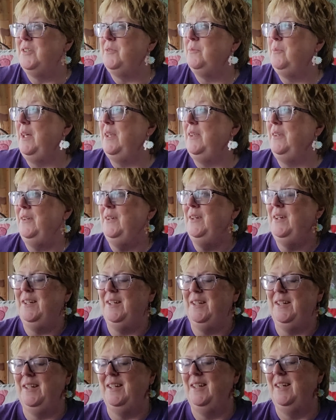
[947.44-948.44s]
weather
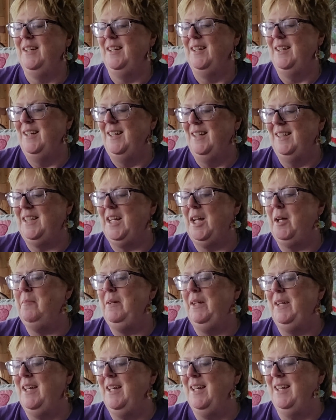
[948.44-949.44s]

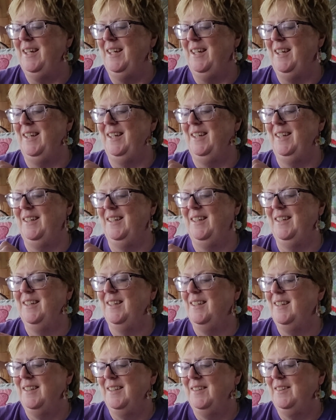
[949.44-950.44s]
coming.
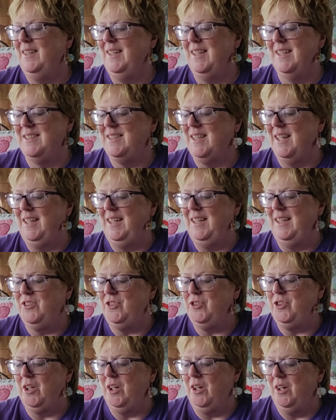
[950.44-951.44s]
Because I
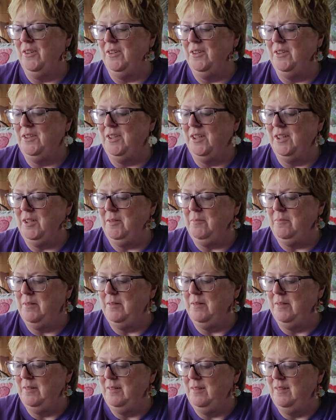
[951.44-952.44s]
itch all the time.
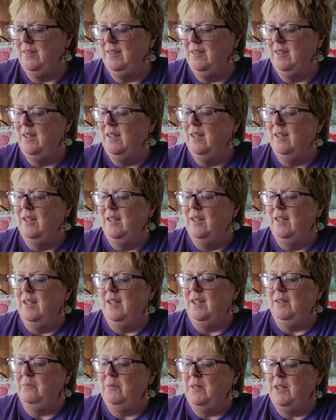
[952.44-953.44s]

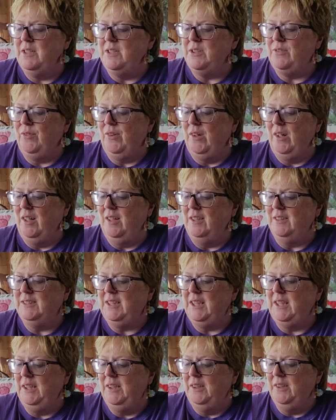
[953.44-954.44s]
And once fall's
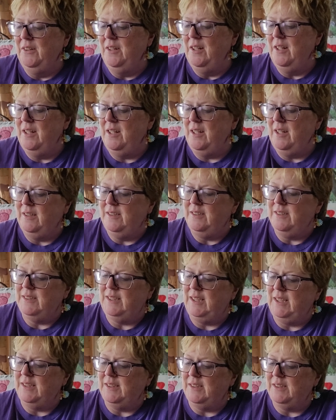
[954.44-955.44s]
here and
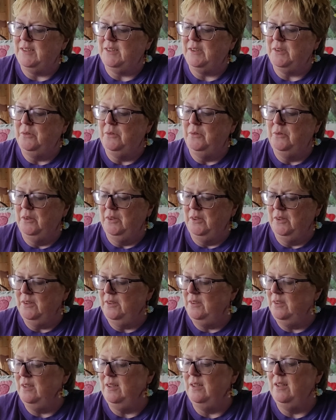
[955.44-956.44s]
it gets
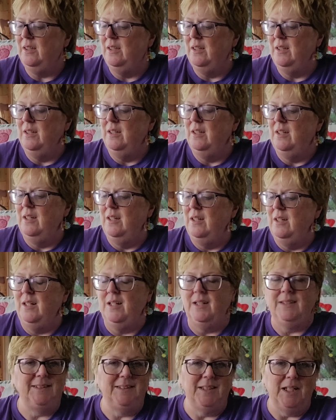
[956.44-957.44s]
cooler,
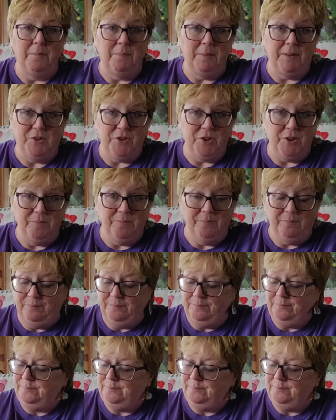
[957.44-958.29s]
I stop itching.